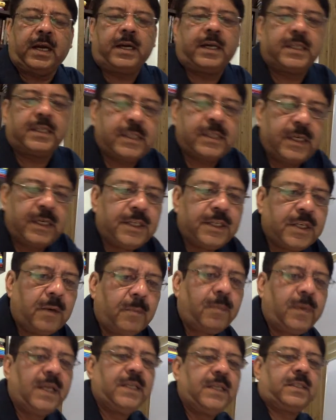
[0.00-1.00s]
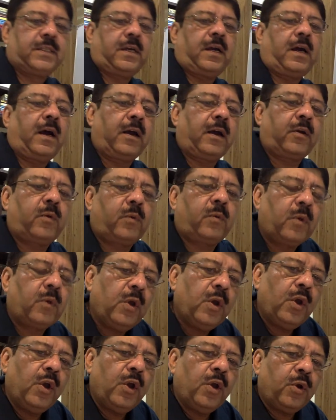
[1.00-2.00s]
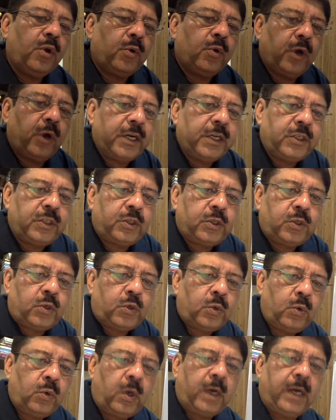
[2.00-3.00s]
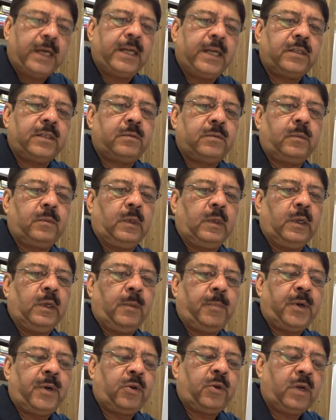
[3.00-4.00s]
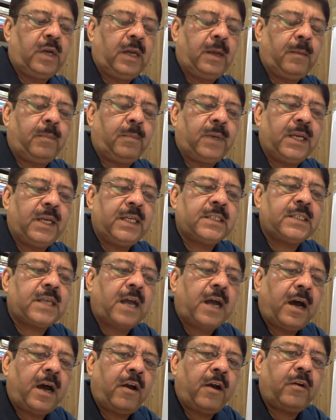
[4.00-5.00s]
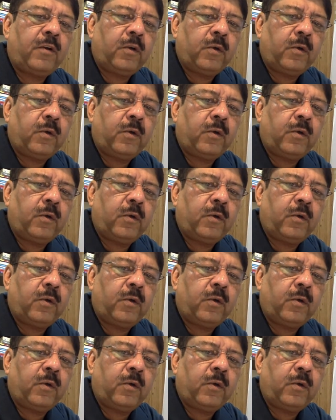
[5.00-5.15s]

a destination place, a going to a particular place or